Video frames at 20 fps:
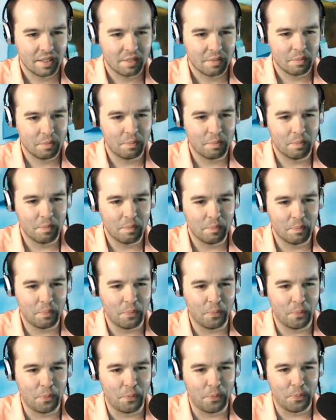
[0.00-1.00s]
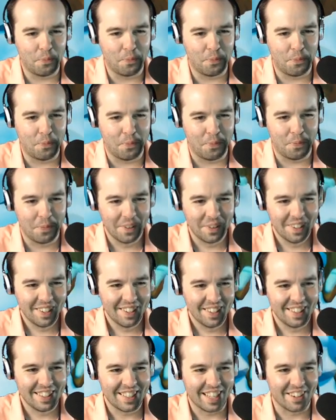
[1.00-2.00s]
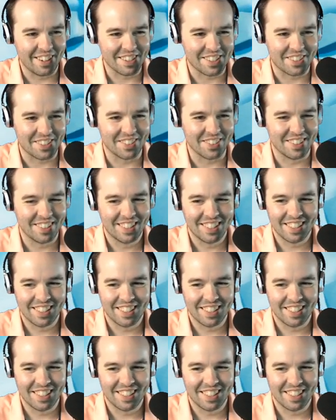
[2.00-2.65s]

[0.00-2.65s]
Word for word: Whee! That was cool.